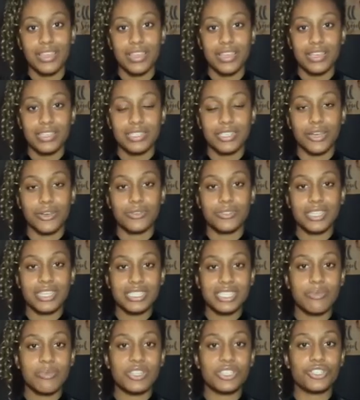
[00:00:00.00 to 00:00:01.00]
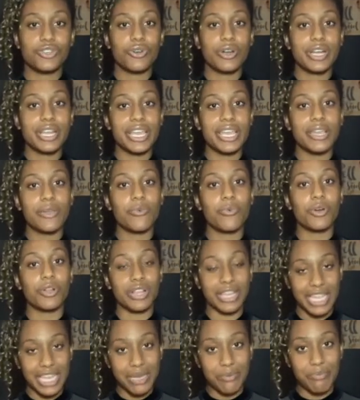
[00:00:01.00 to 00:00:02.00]
So since the majority will
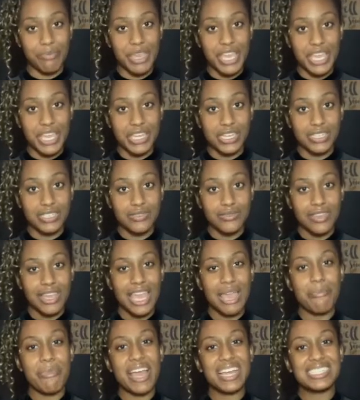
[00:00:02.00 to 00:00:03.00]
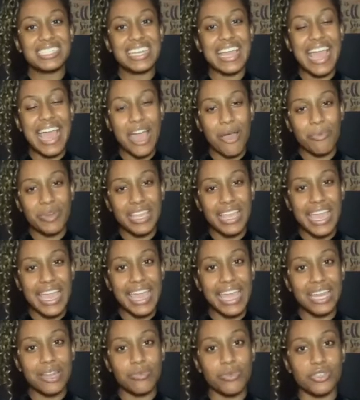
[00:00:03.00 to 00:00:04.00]
eat meat, imagine how many
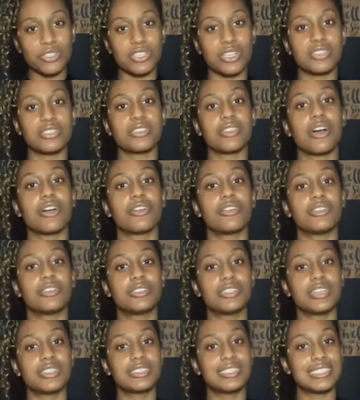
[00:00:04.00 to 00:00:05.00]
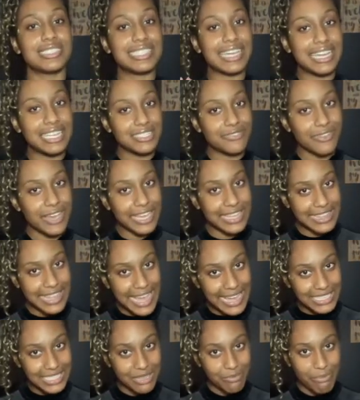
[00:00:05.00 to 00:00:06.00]
animals are slaughtered just to satisfy
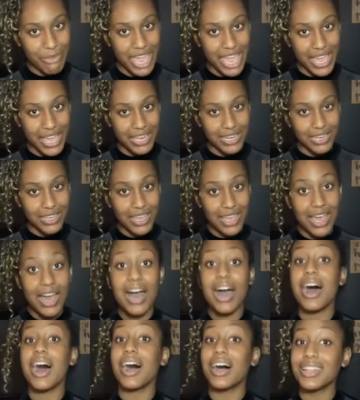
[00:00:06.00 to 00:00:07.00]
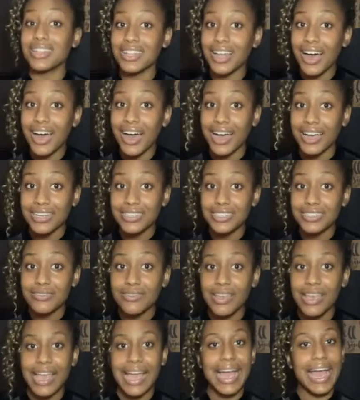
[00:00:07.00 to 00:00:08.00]
that demand. A lot.
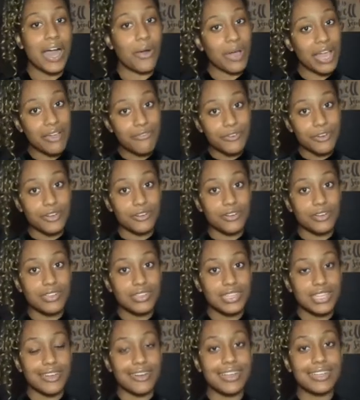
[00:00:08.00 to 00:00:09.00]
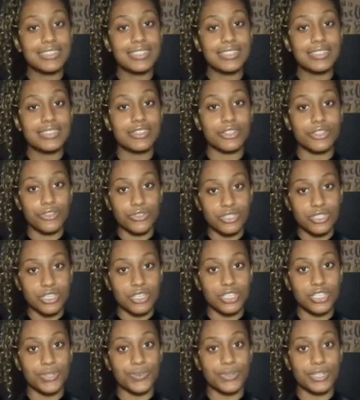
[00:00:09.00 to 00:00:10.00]
However, there is a
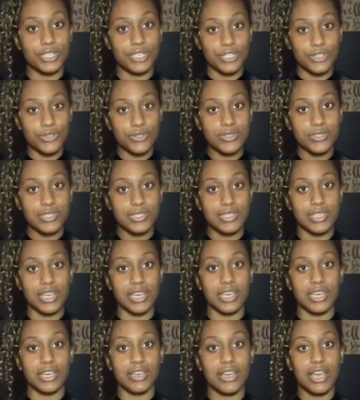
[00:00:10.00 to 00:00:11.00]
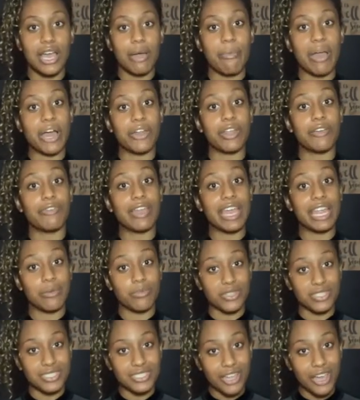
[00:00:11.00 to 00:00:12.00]
solution to reduce the amount of
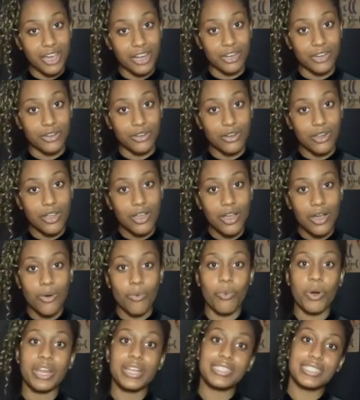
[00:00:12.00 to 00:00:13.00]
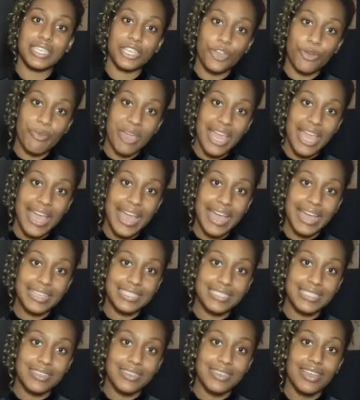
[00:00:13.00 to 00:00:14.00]
animal slaughter. What is it you may
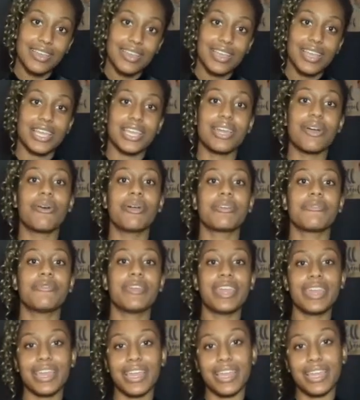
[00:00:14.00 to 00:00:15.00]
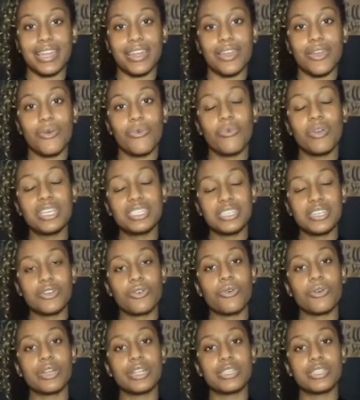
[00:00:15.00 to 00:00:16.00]
ask? going vegan, which
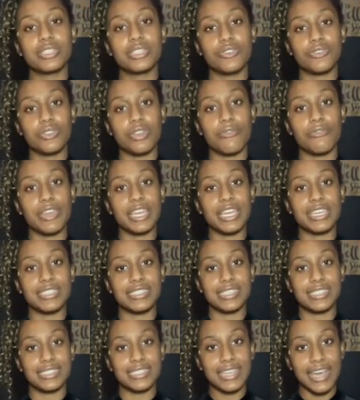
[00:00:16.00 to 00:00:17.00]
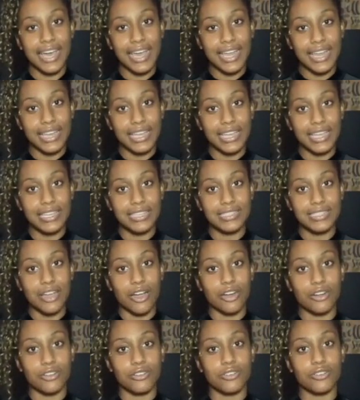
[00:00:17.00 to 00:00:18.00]
according to the Vegan Society's
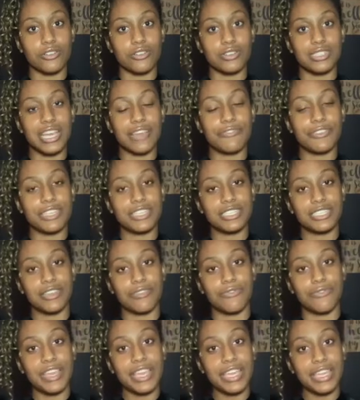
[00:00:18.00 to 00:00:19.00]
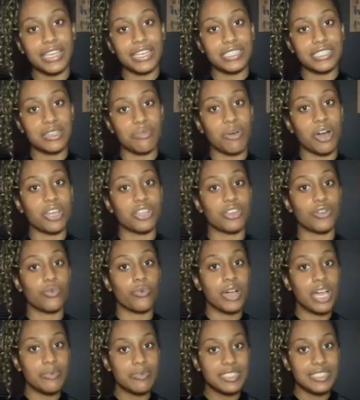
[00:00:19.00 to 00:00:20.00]
article, definition of veganism on their
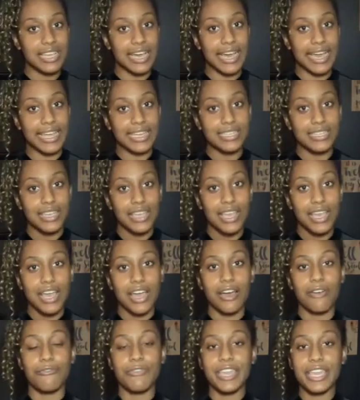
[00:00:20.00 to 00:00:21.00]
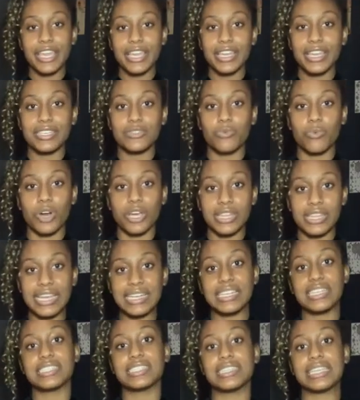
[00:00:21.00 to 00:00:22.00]
website, a vegan is one that
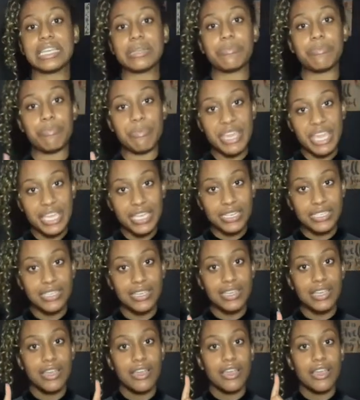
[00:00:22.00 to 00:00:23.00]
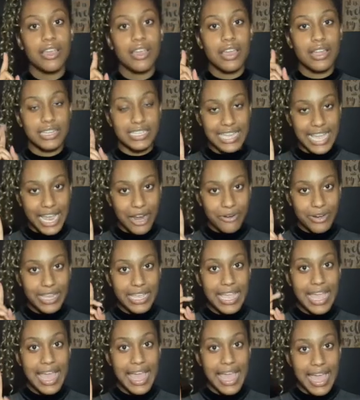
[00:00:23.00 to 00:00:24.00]
doesn't eat meat,
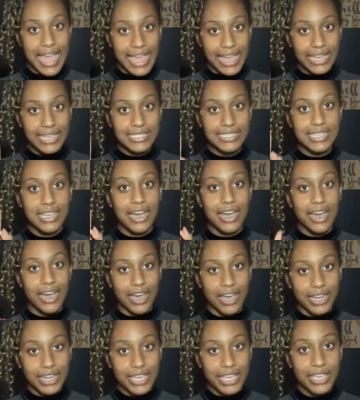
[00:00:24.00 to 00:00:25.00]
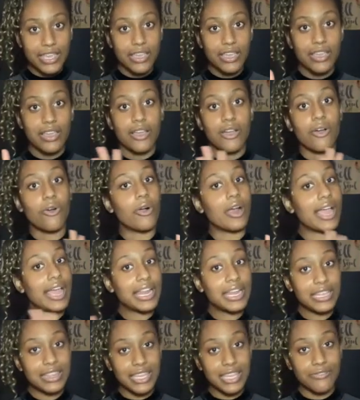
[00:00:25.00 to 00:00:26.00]
dairy, eggs, honey, or
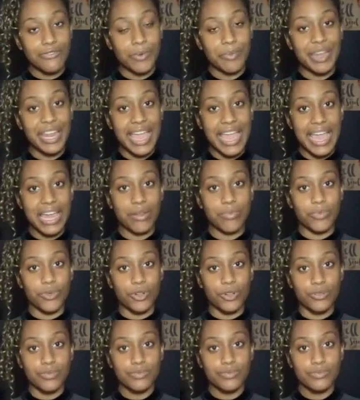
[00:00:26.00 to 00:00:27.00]
anything from an animal.